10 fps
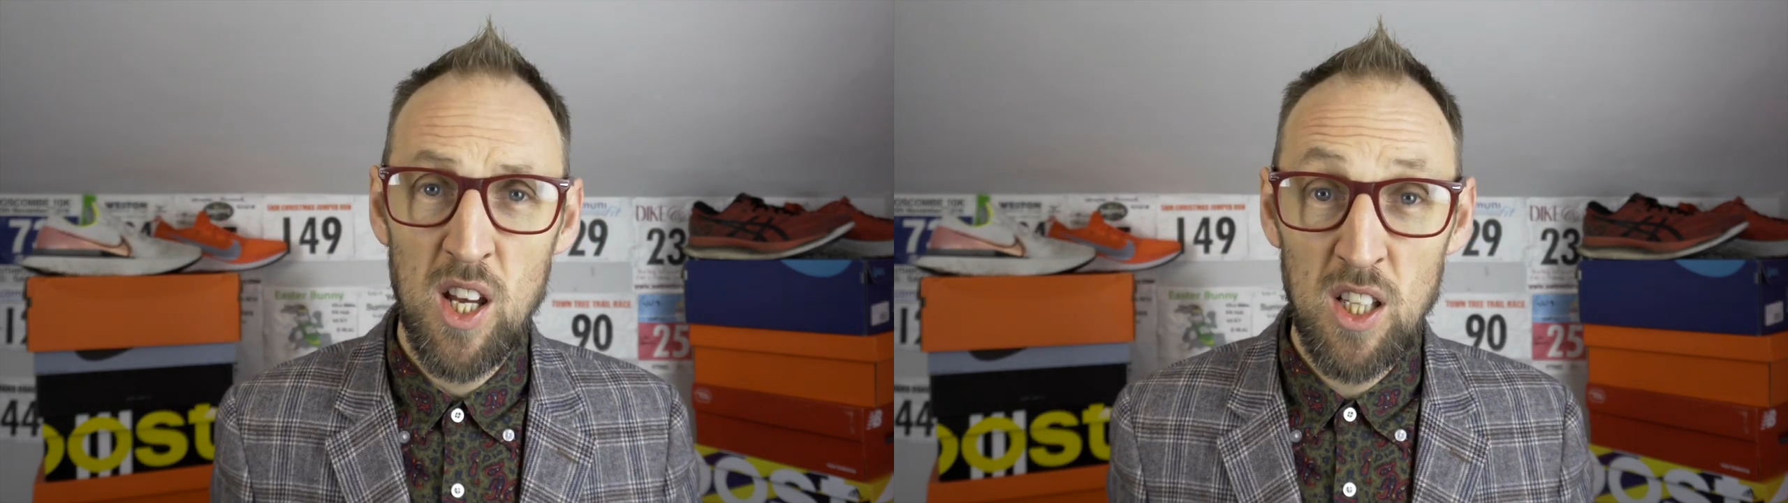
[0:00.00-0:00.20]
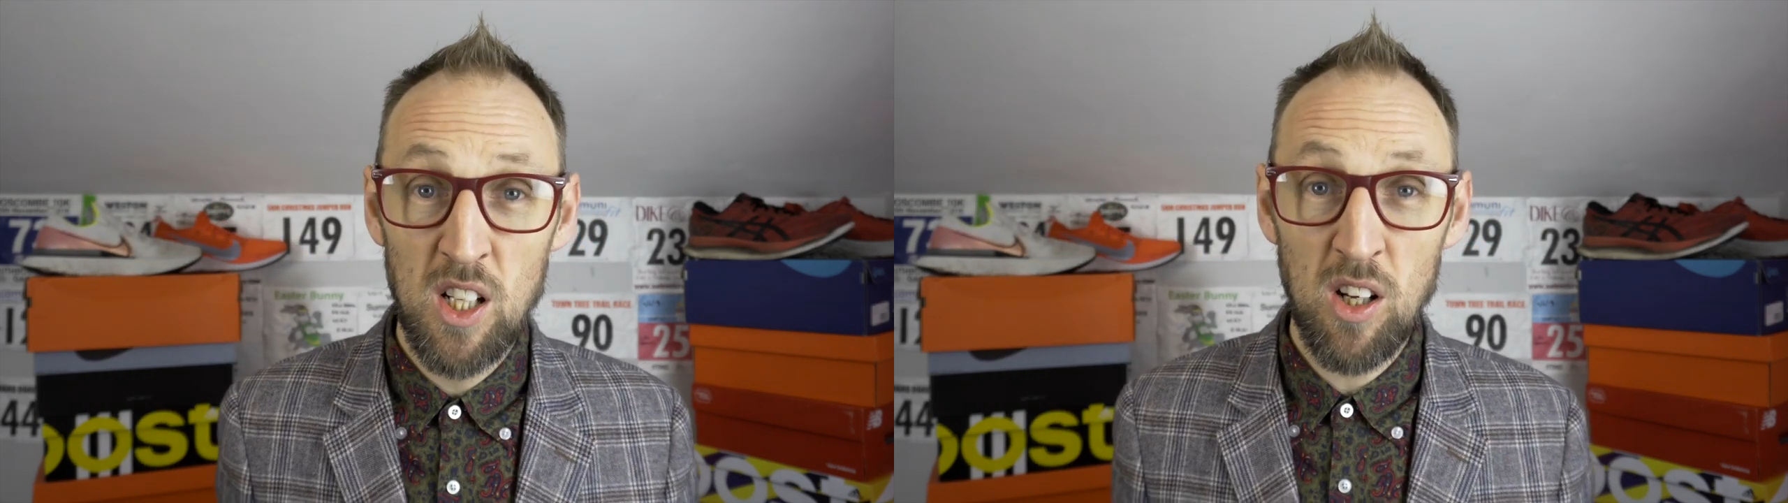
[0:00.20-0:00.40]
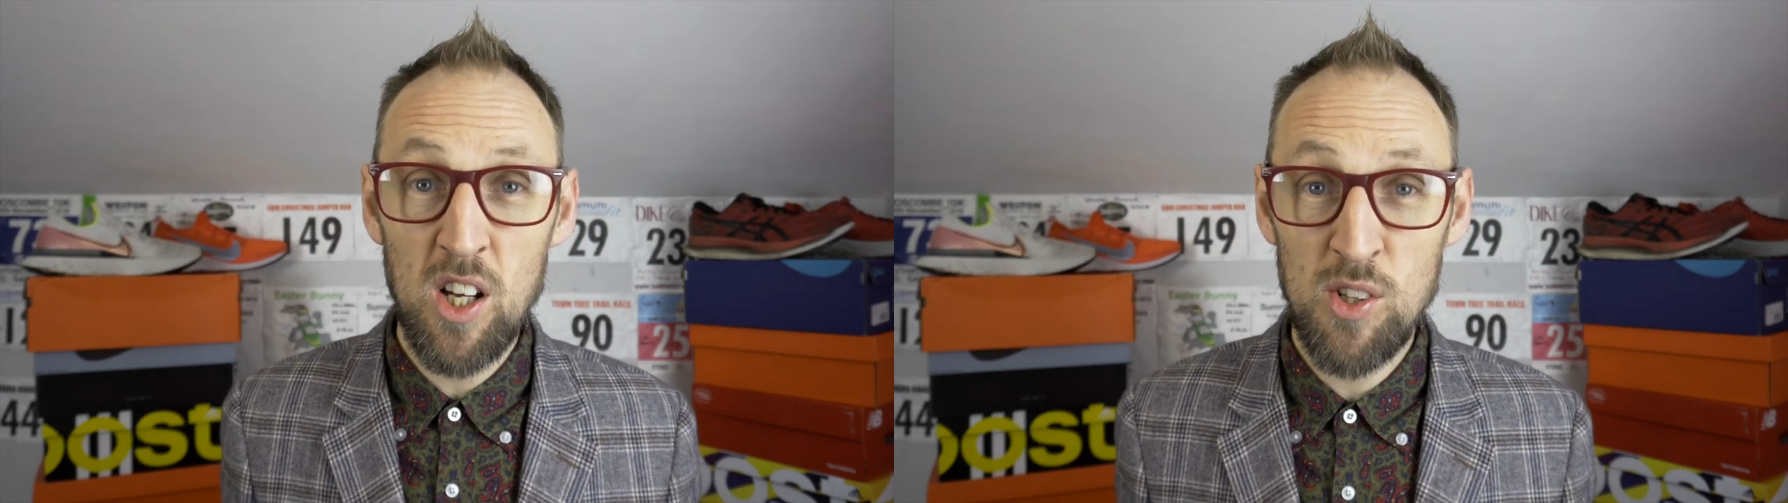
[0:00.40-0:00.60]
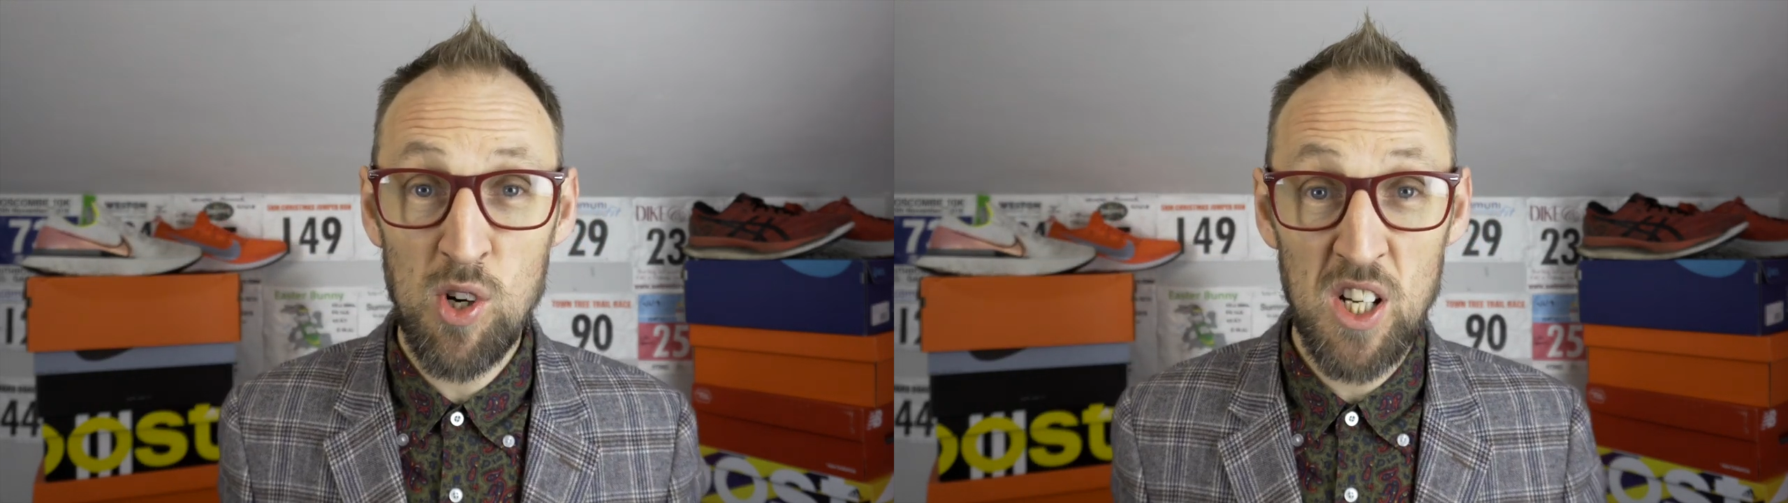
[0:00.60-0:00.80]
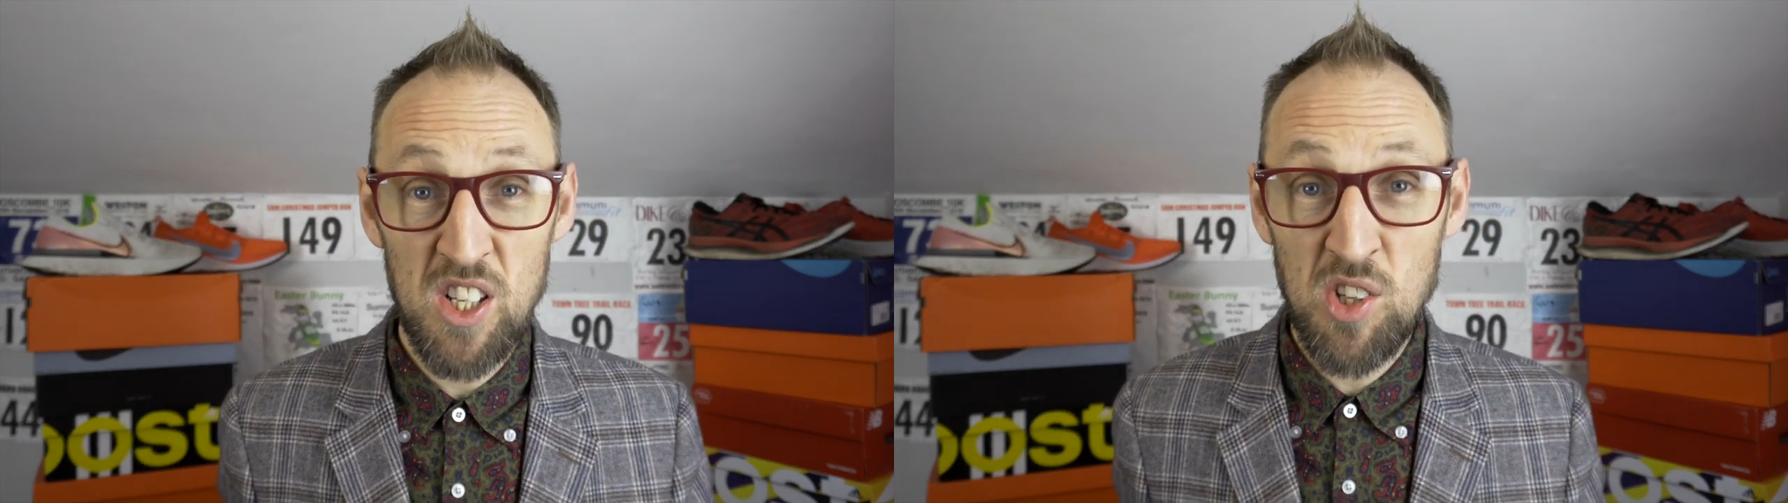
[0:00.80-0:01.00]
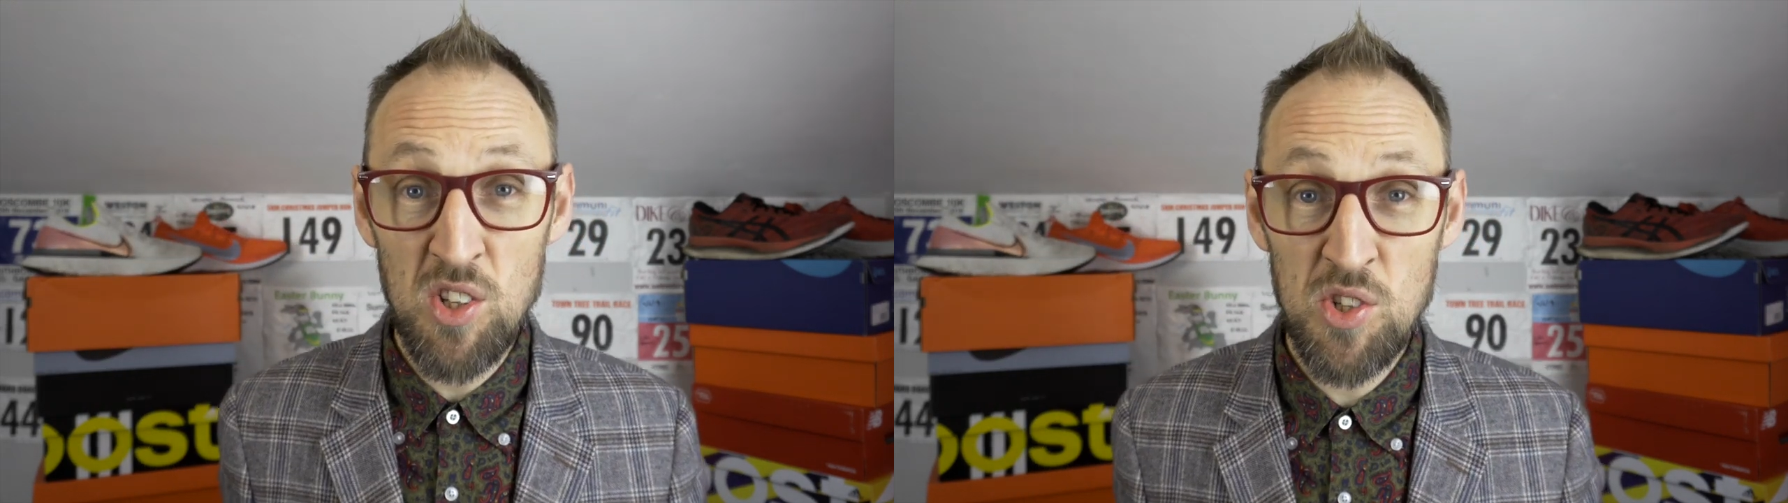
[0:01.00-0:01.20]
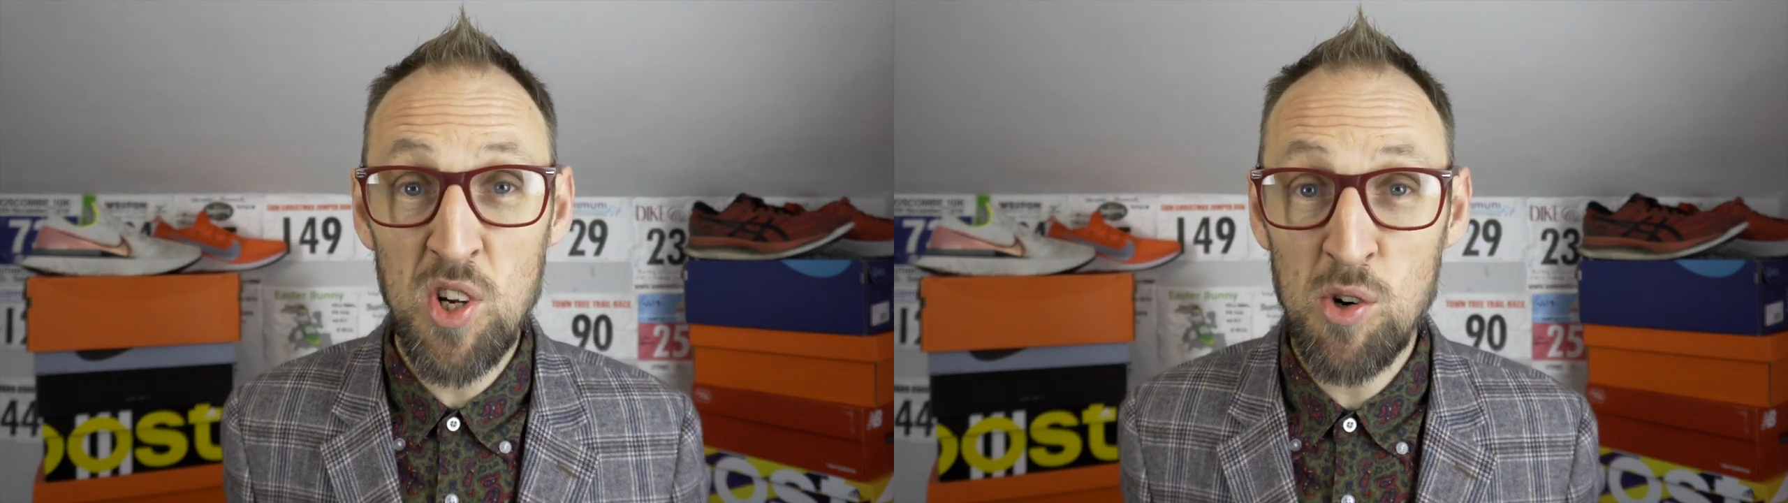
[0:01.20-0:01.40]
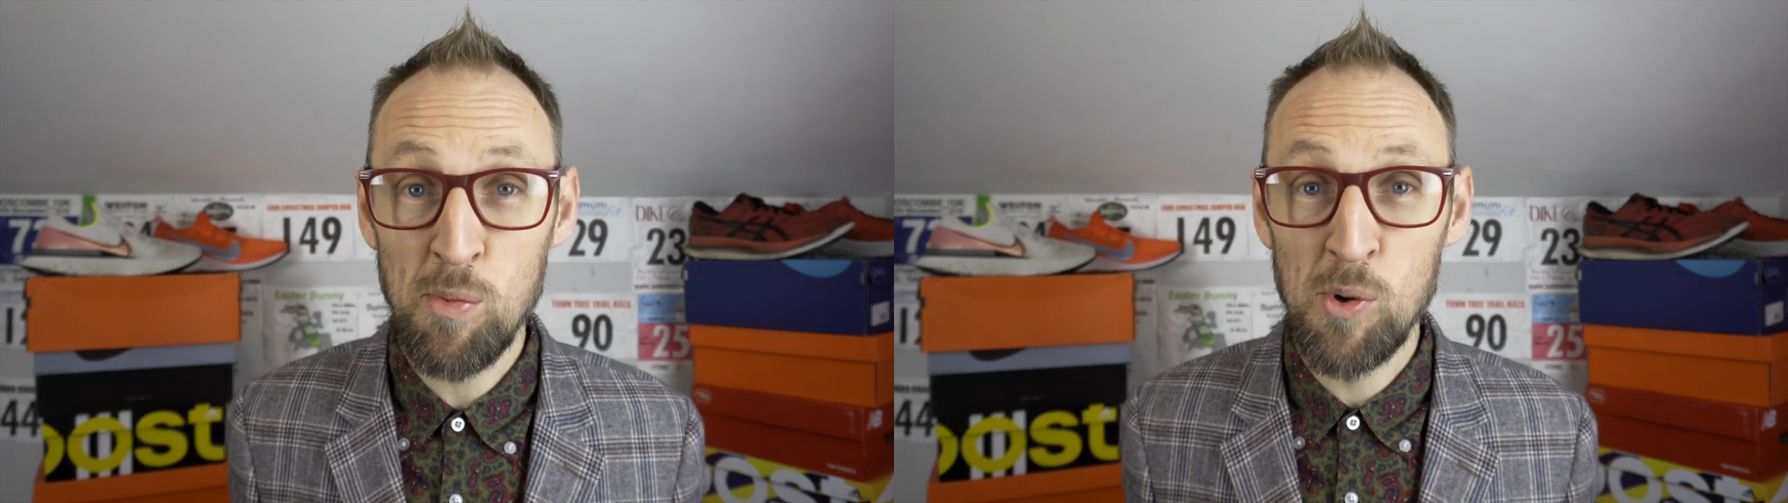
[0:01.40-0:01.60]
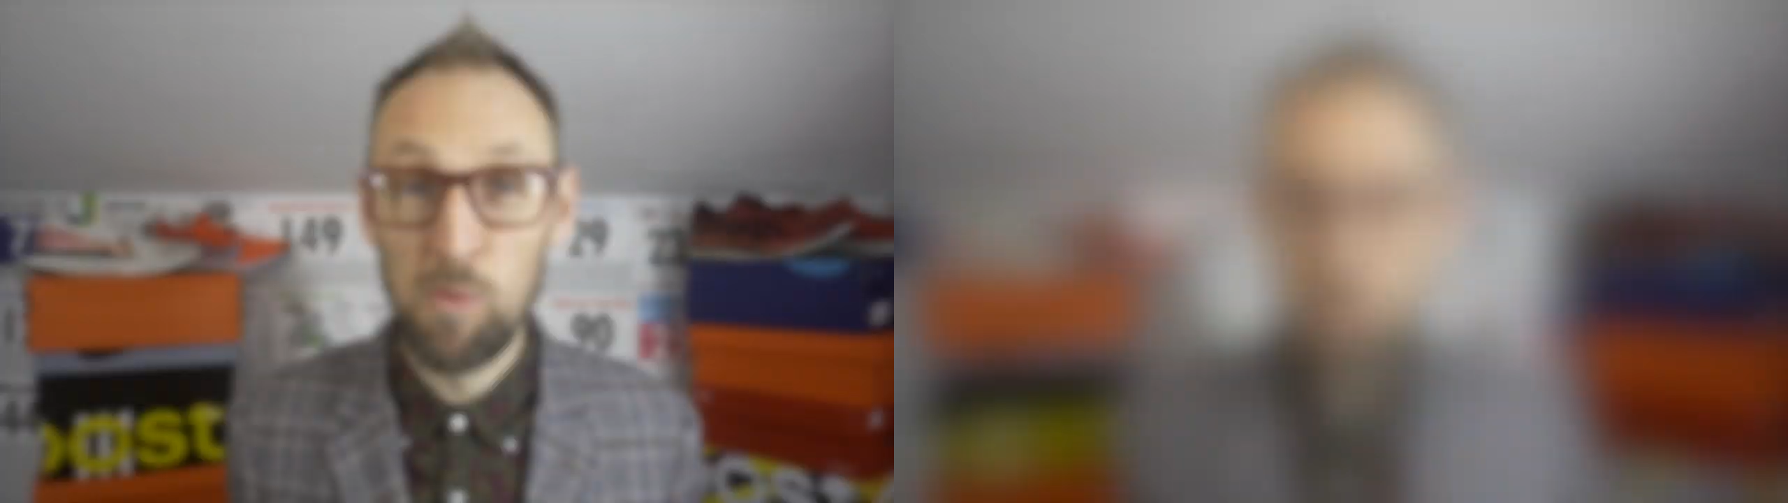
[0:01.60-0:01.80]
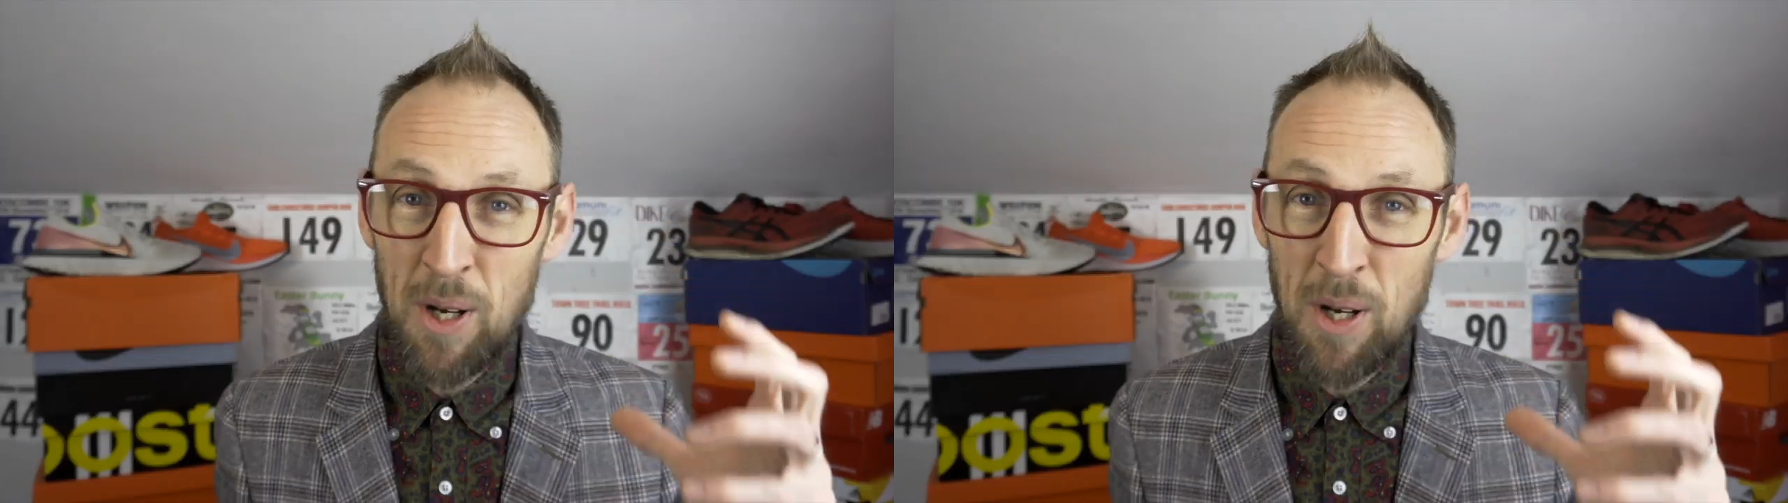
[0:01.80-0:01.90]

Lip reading: in the Glideride is considerable,